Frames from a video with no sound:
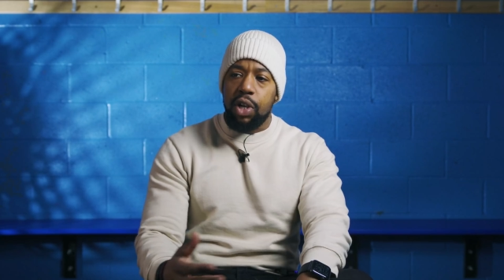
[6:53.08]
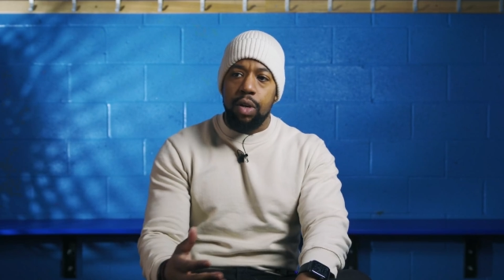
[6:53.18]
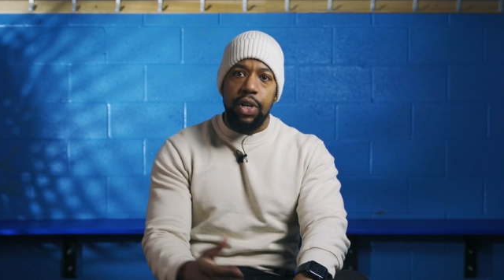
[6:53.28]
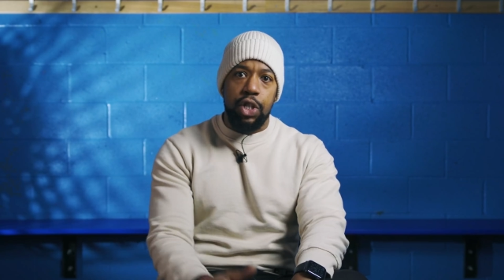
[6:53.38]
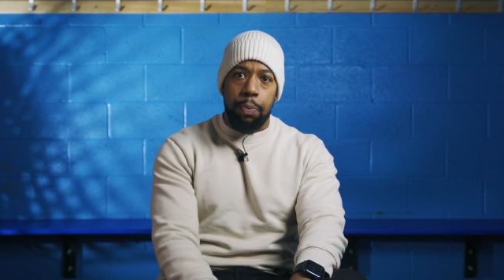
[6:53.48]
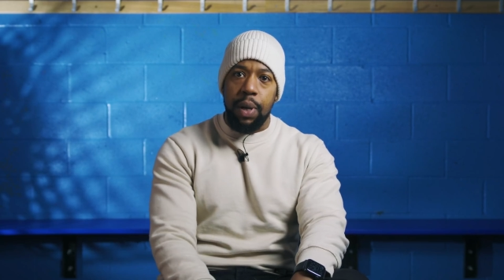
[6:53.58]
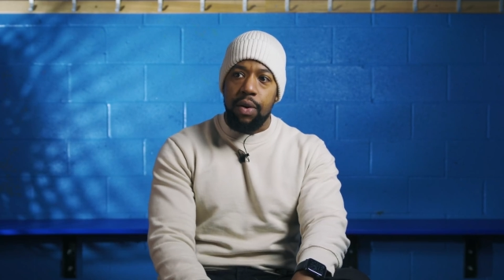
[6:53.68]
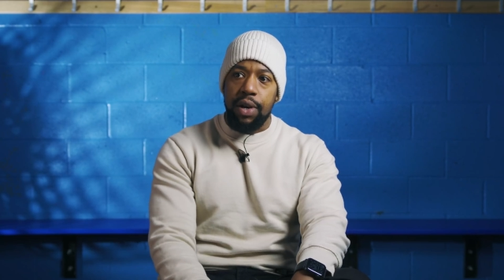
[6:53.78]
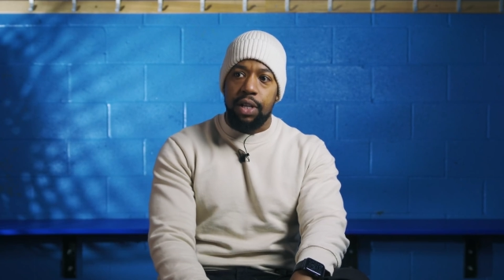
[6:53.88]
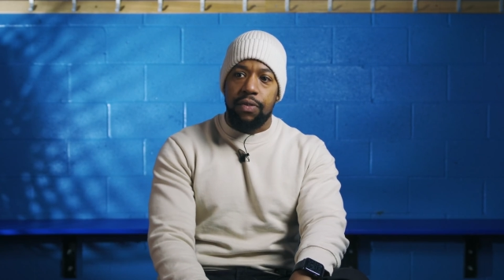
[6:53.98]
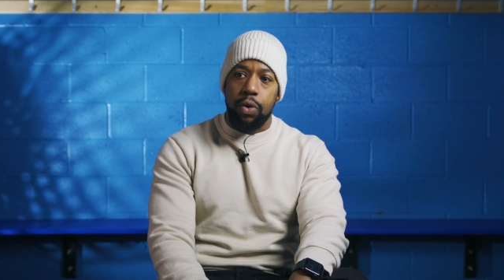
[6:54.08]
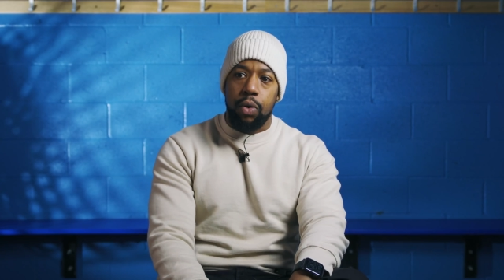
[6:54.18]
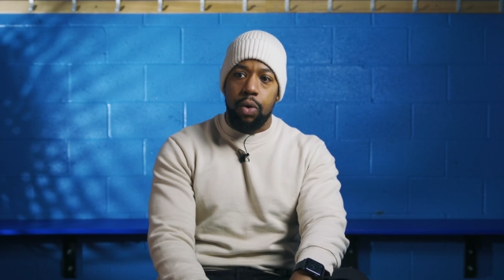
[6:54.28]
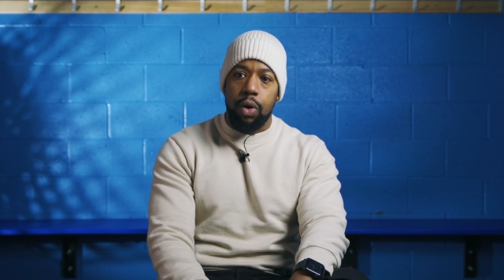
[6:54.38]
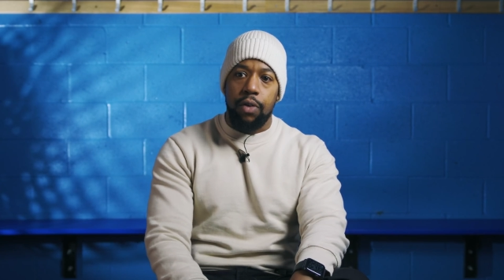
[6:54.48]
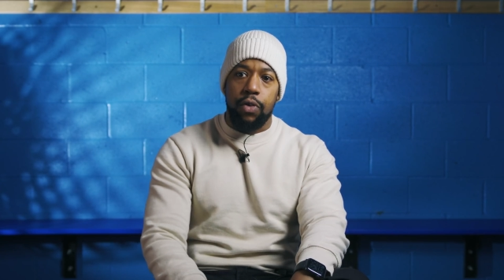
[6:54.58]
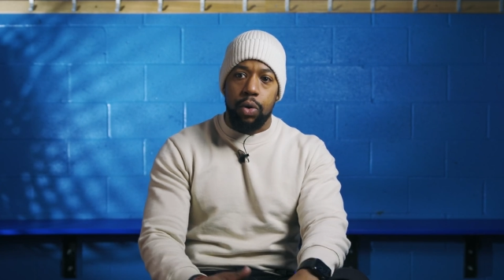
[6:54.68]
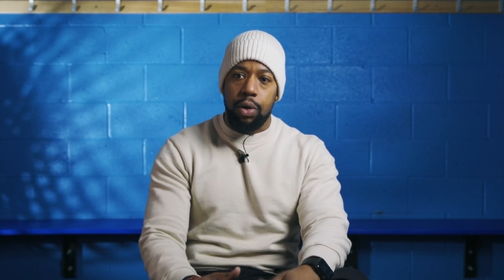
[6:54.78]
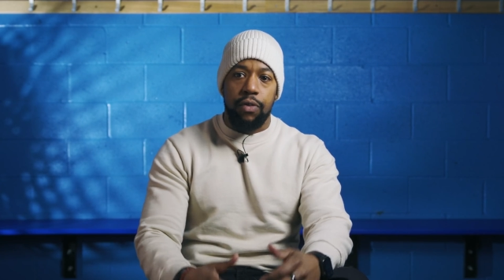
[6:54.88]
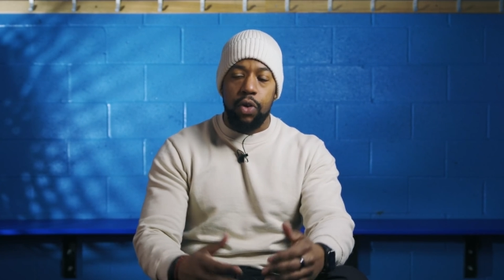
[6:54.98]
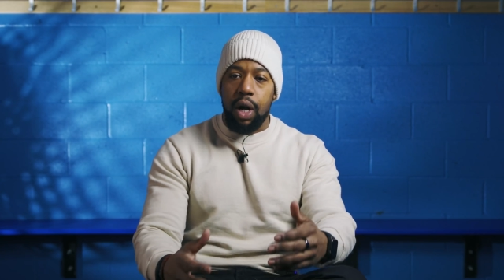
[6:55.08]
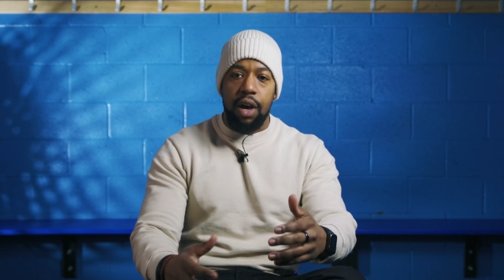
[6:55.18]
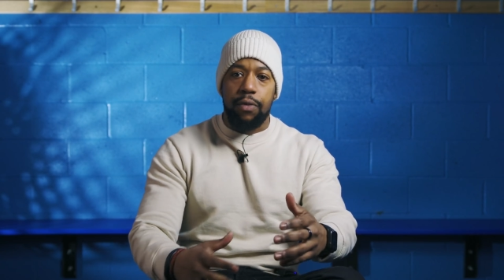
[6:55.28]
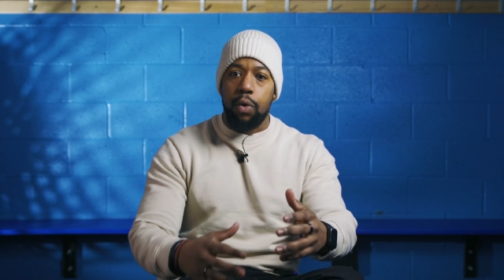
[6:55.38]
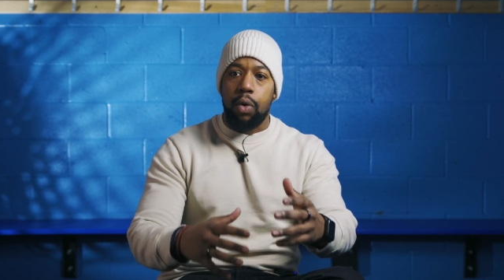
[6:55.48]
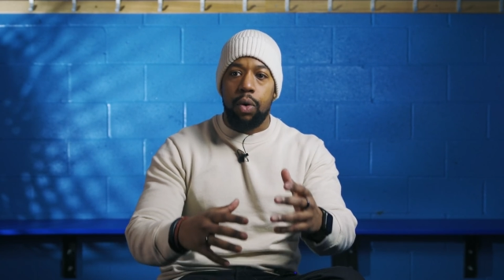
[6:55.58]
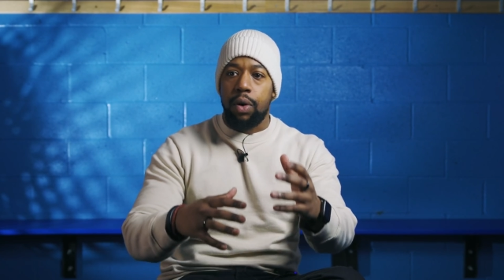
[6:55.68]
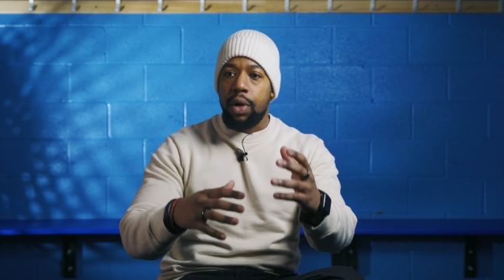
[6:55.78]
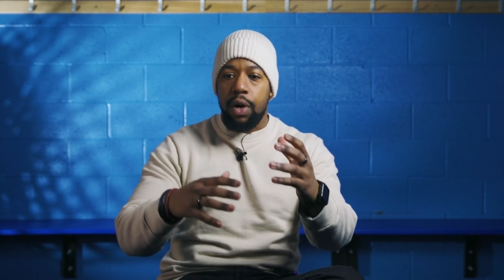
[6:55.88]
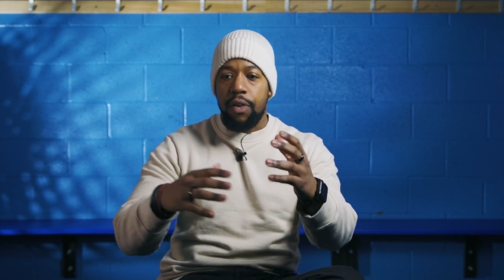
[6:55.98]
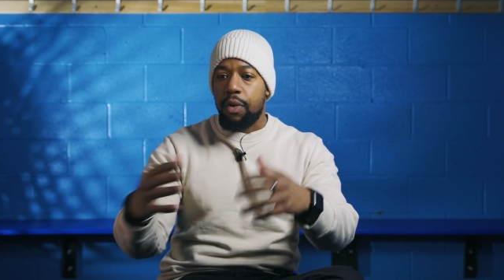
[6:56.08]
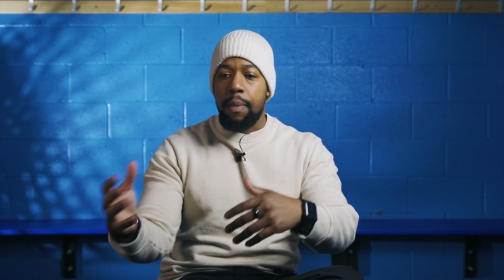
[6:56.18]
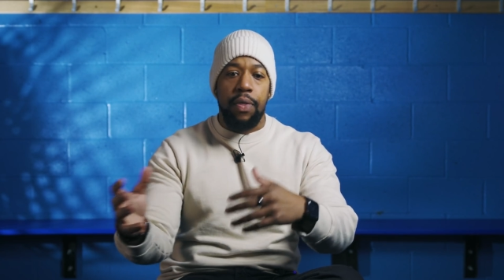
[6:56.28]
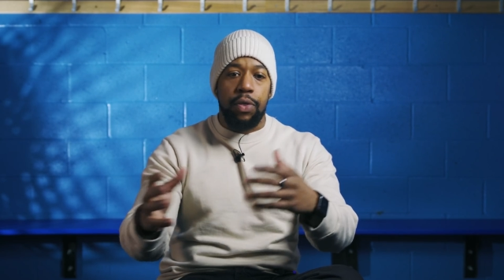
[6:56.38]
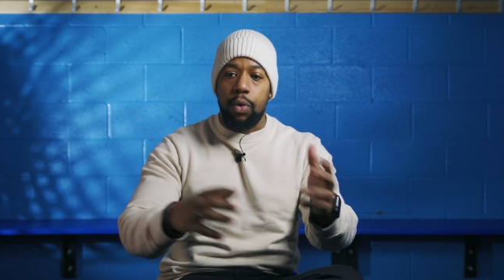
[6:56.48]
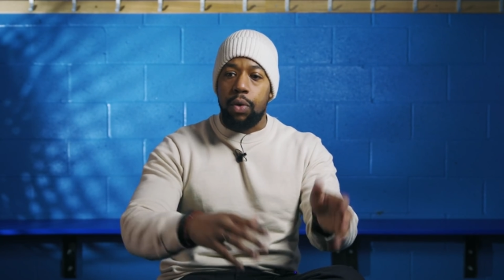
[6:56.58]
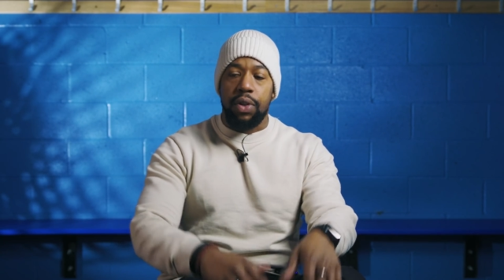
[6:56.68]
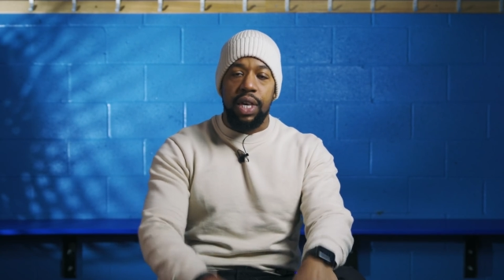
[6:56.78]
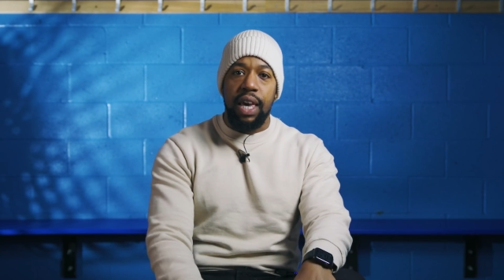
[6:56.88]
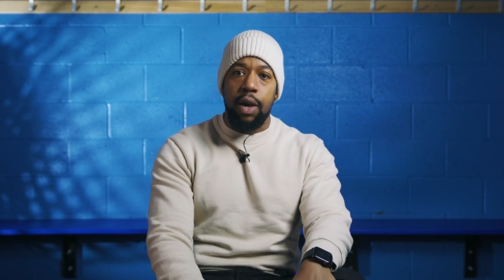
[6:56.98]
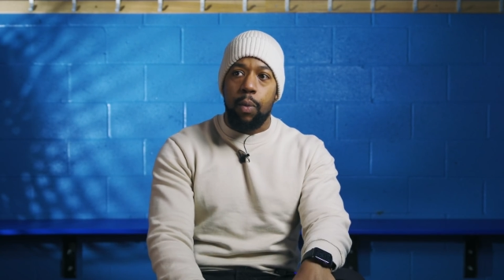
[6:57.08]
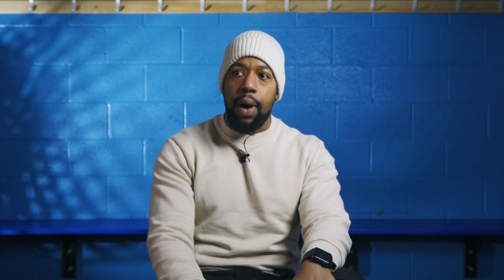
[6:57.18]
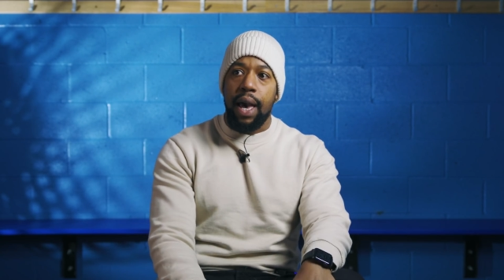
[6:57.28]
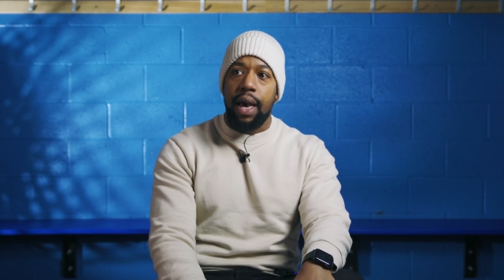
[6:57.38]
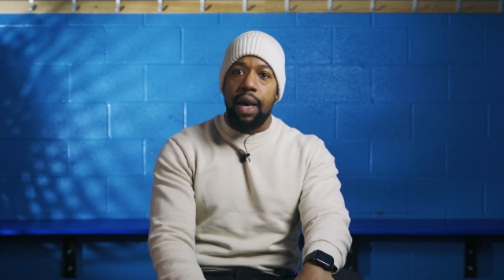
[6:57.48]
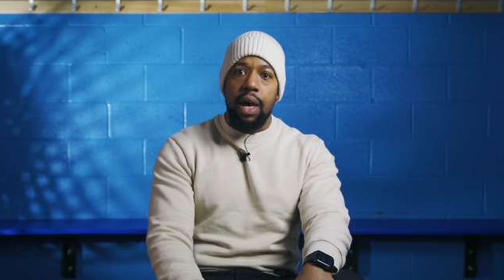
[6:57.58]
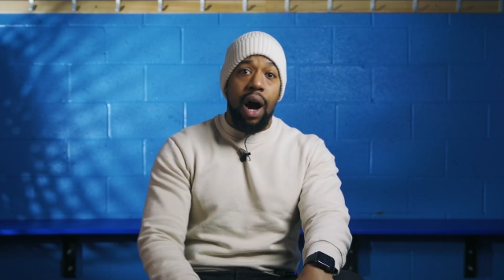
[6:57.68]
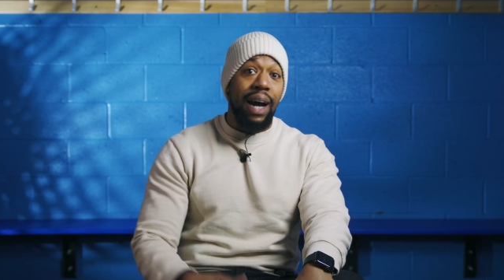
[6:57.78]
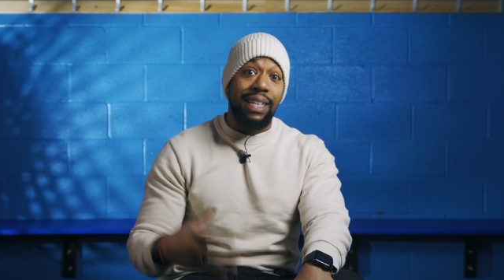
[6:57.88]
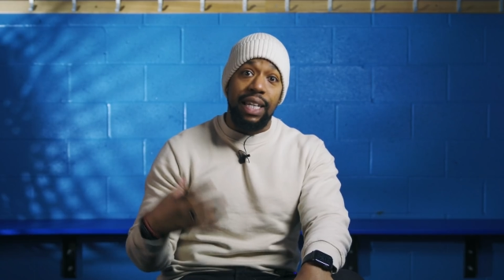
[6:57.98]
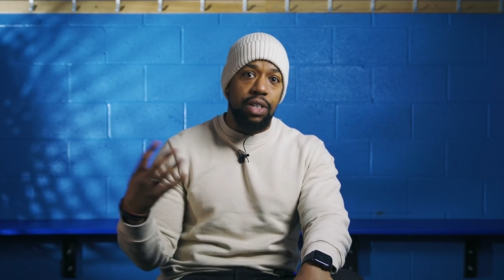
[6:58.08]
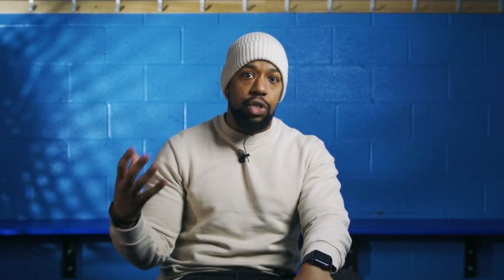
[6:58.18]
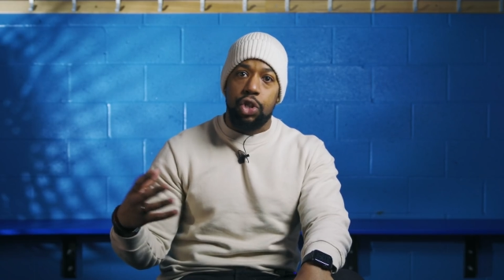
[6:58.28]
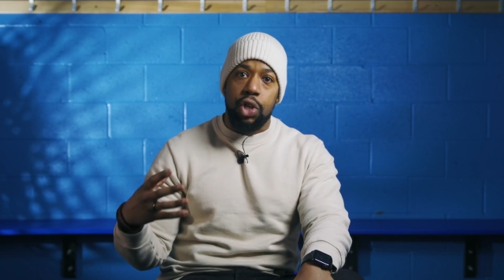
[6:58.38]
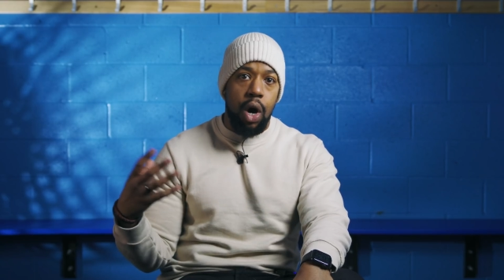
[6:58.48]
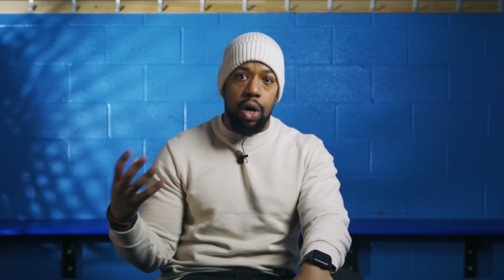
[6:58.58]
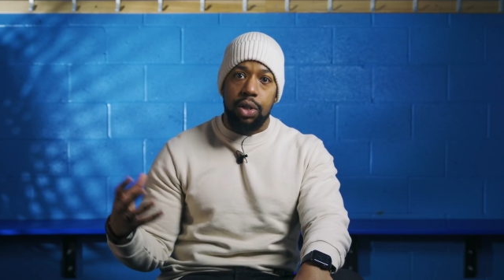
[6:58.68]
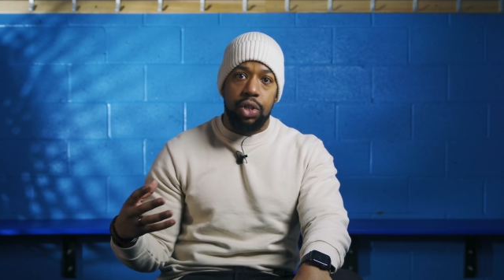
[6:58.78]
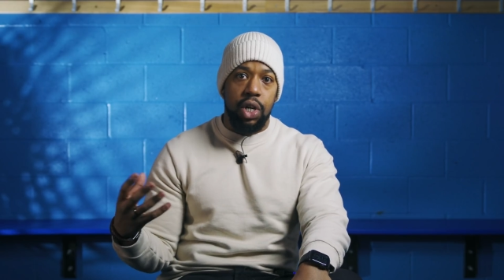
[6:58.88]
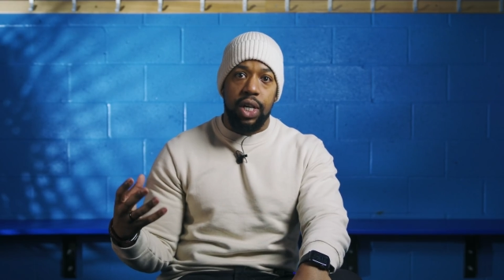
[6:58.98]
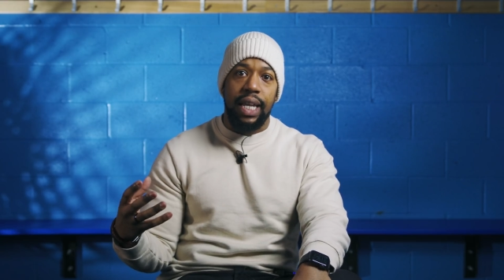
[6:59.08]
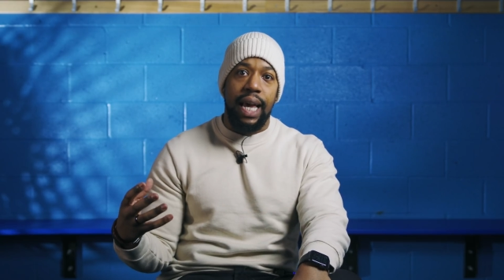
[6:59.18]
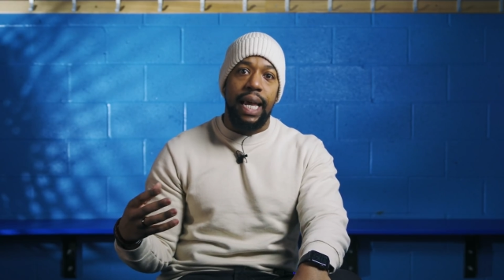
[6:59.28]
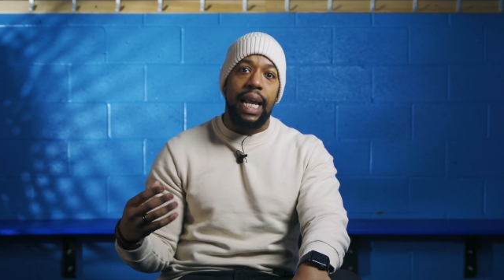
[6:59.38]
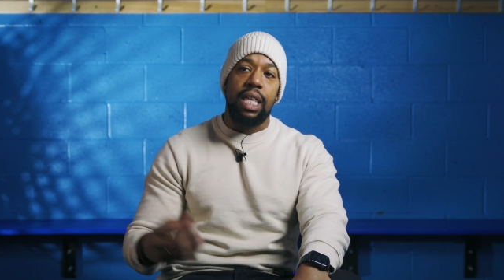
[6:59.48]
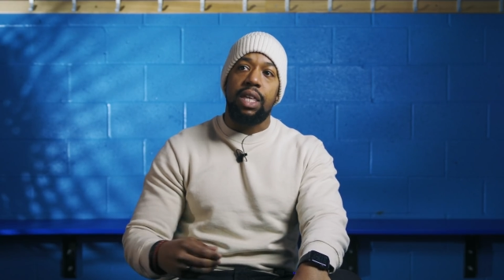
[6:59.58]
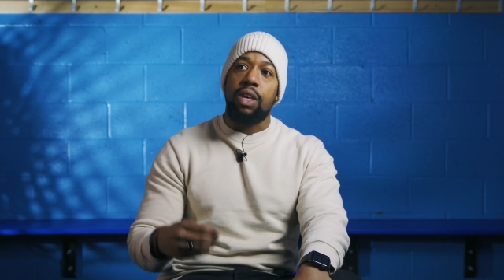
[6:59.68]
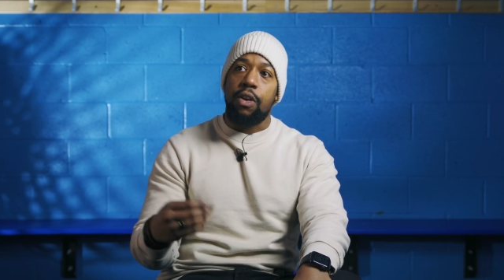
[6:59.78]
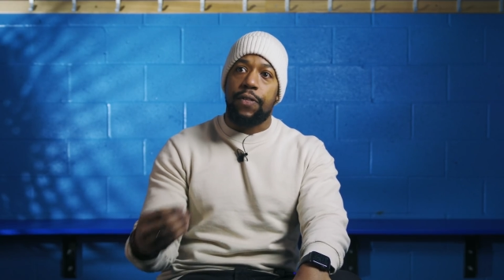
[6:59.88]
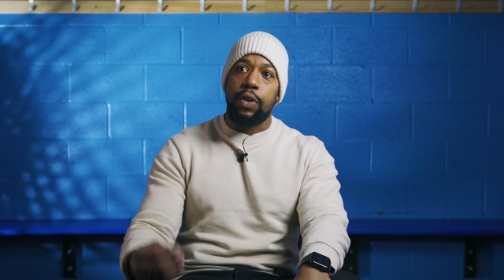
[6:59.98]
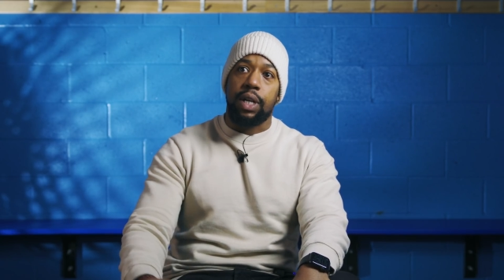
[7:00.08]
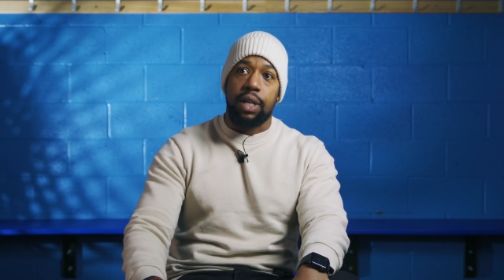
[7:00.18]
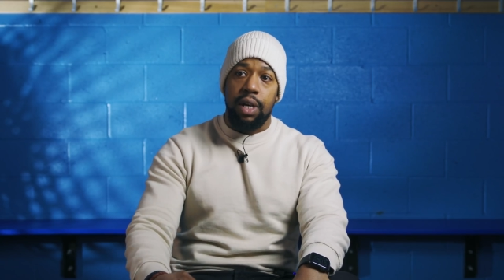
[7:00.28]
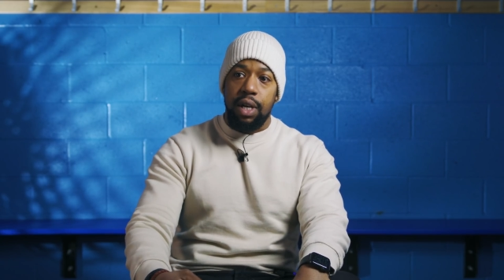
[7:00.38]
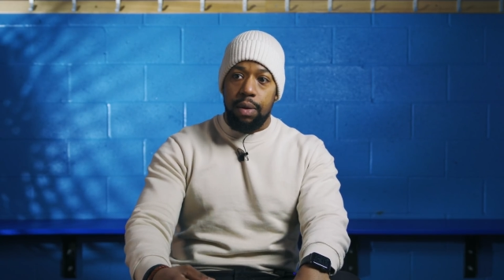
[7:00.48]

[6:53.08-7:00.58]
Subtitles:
you can reach a period of your life or of the month or the year where ideas just aren't circulating, anything that you feel like